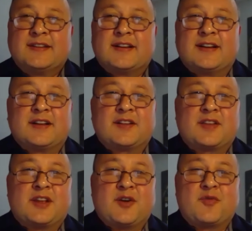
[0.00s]

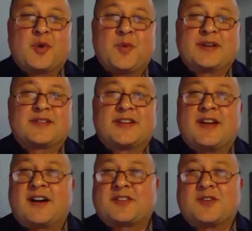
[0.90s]
If we went to the
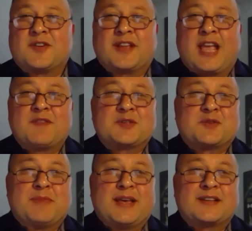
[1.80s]
doctor and they gave us
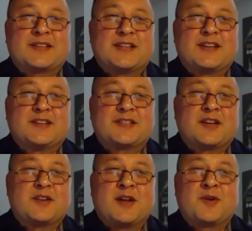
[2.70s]
some medicine and
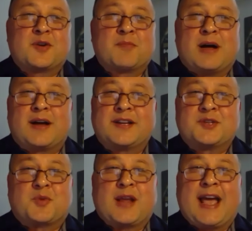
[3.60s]
said, "No, your
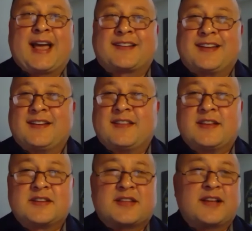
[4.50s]
body's reacting to
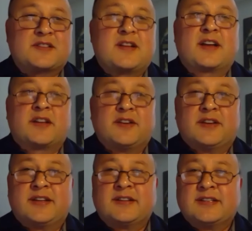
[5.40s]
this," that's not
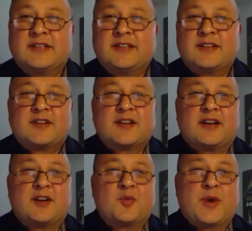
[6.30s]
good.
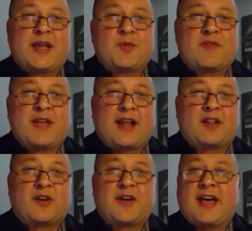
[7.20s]
We've got to
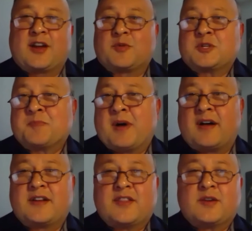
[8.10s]
learn how to
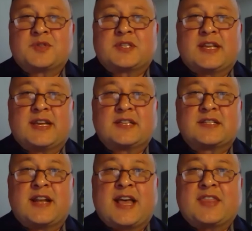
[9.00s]
respond to those things.
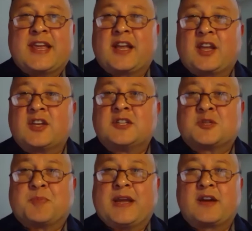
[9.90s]
And I think a good
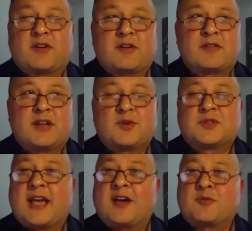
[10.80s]
speaker knows
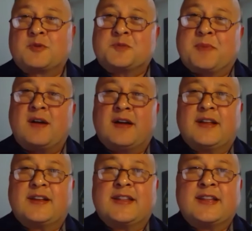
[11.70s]
how to
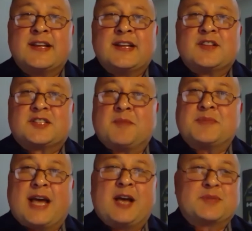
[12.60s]
respond. And
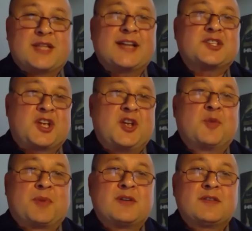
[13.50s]
sometimes that's
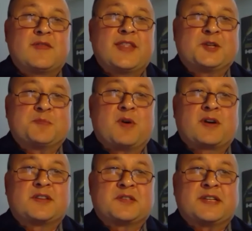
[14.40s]
humor, as
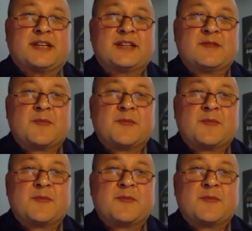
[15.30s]
Marcus said.